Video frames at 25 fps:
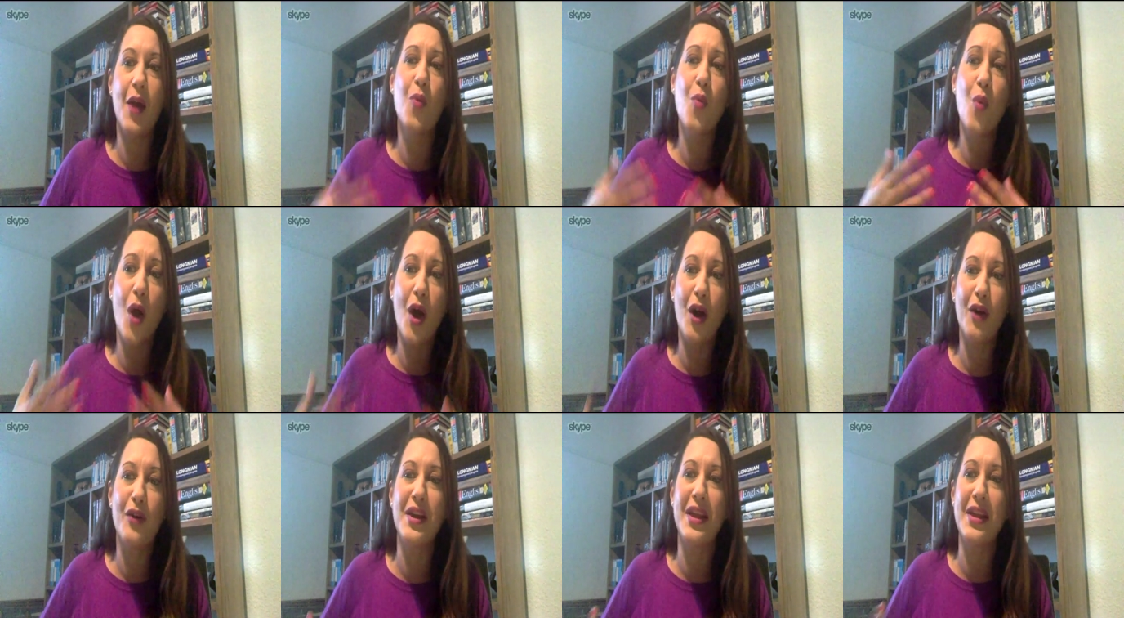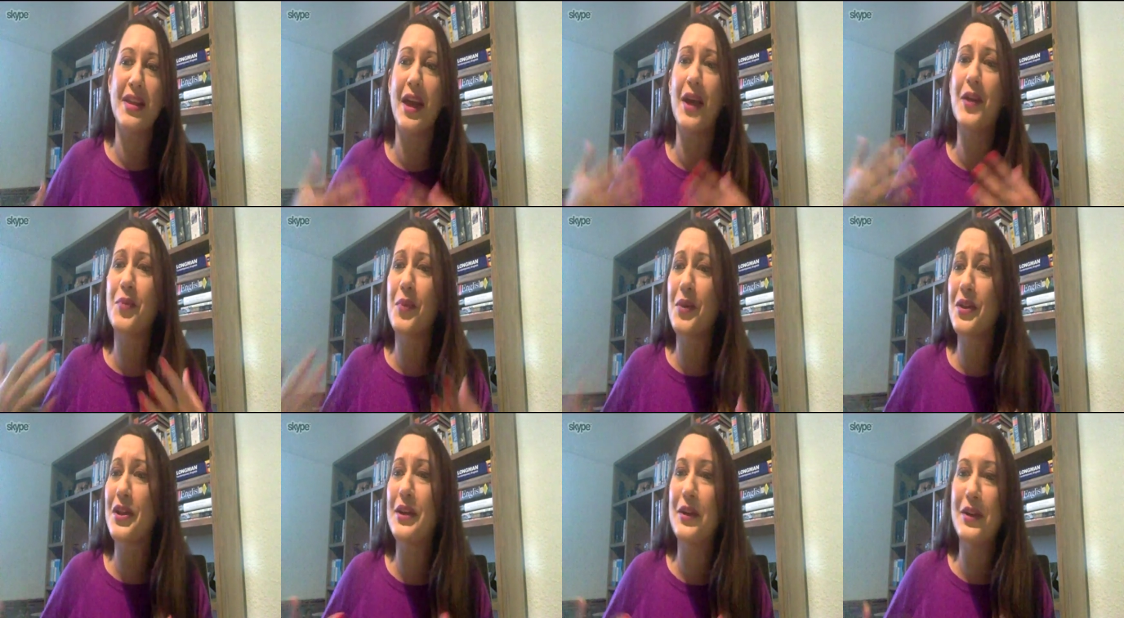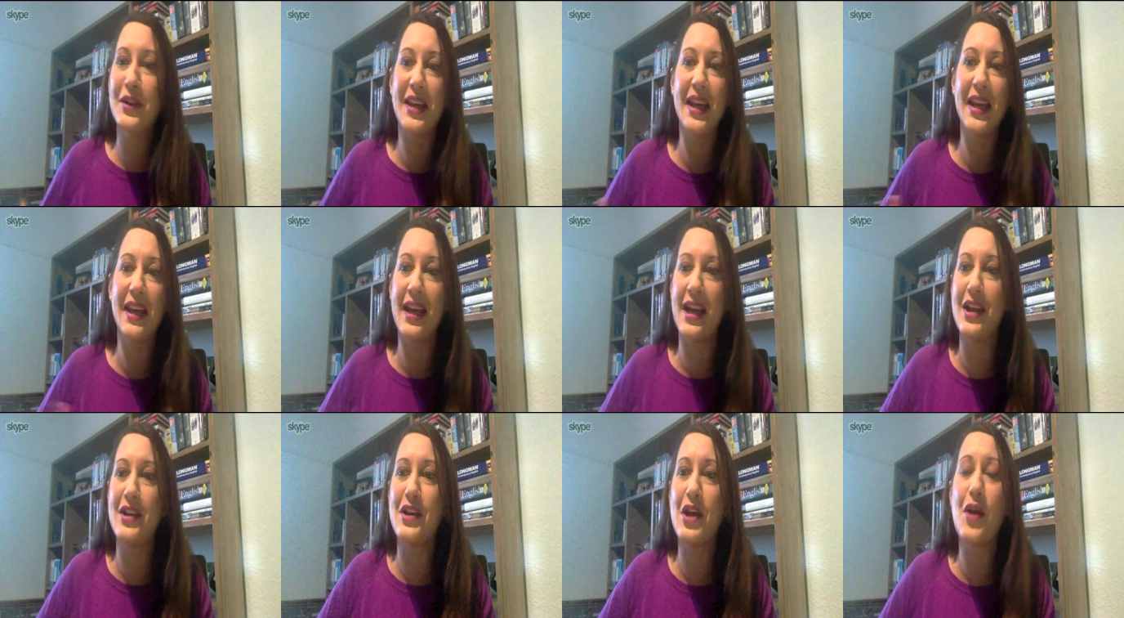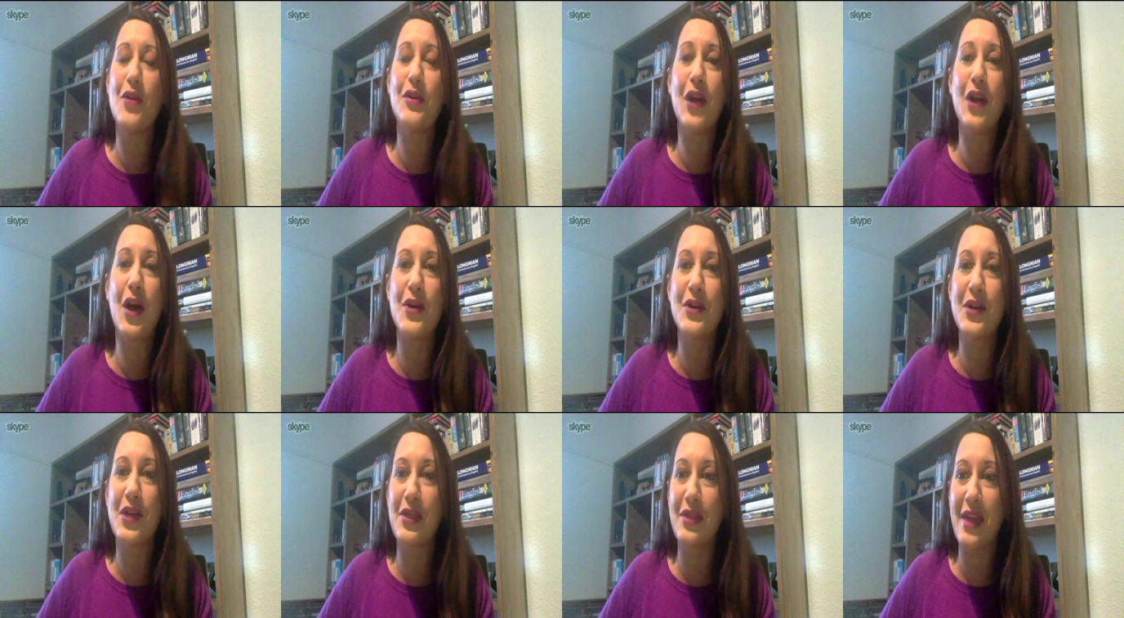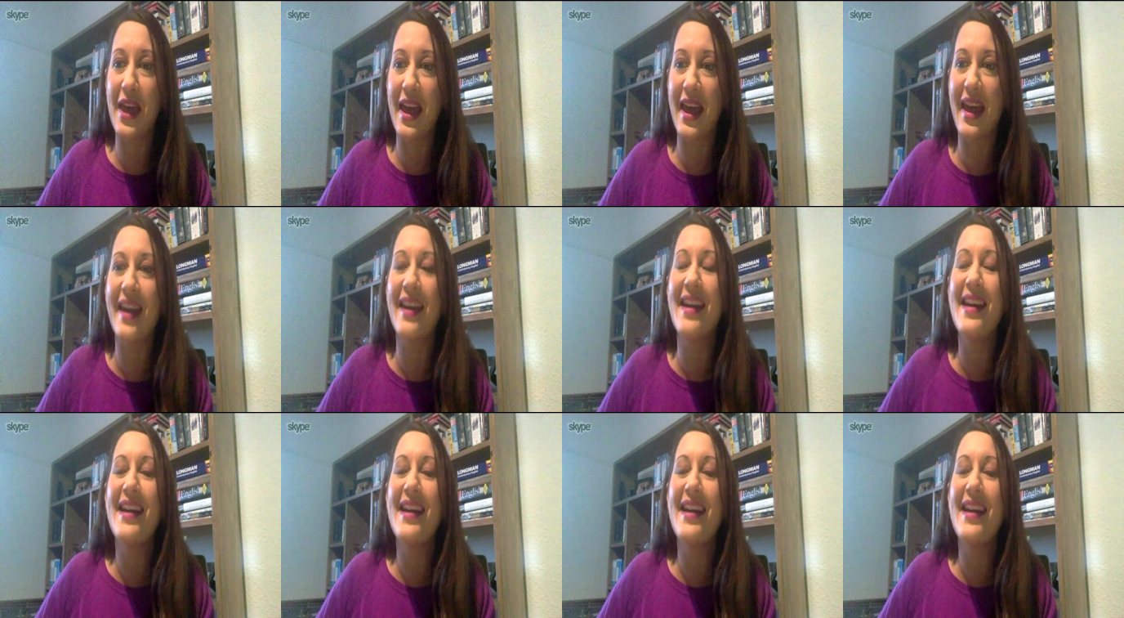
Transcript: worry that we're no longer there,